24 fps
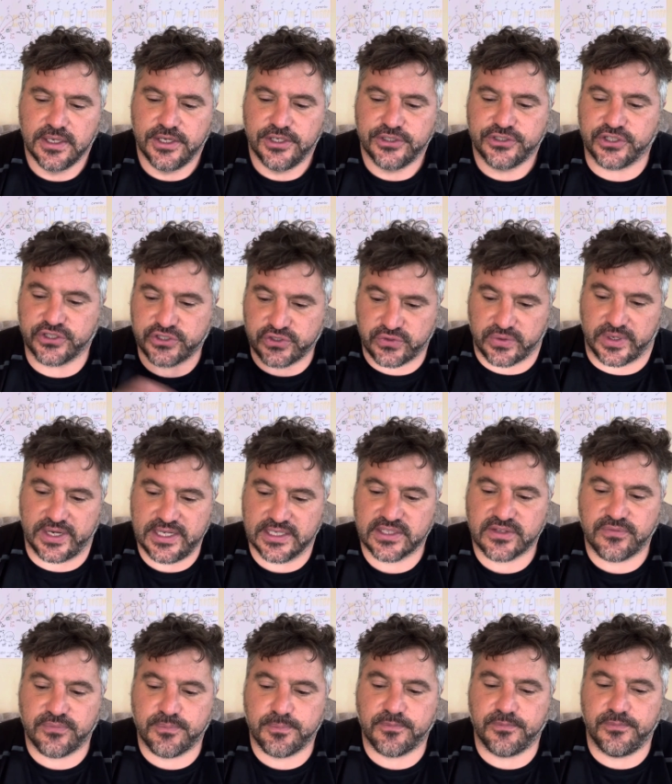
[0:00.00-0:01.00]
to
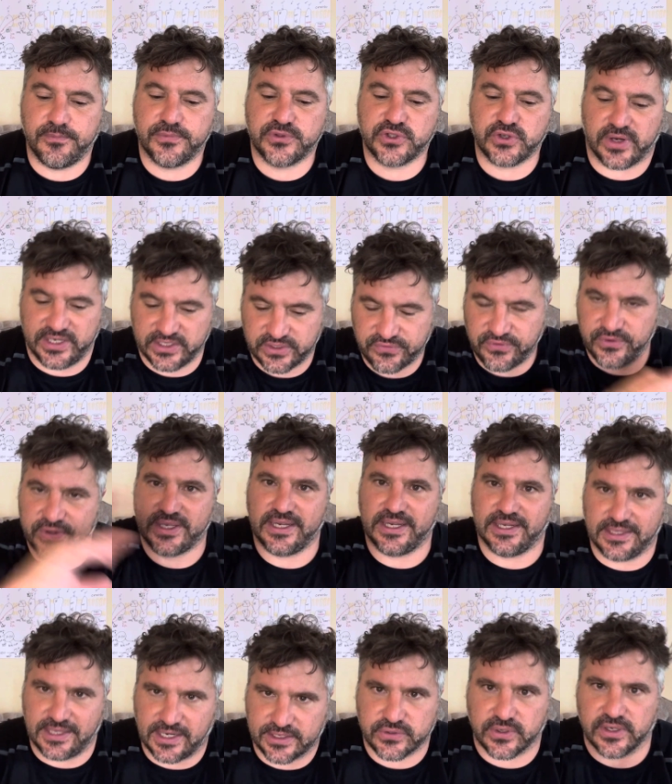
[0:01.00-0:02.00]
trans, transfer the
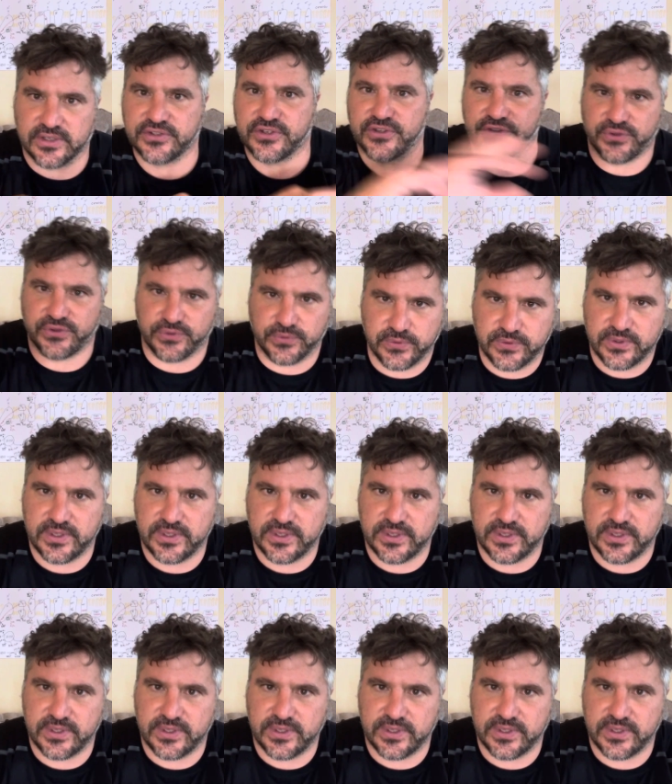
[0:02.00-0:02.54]
electrons through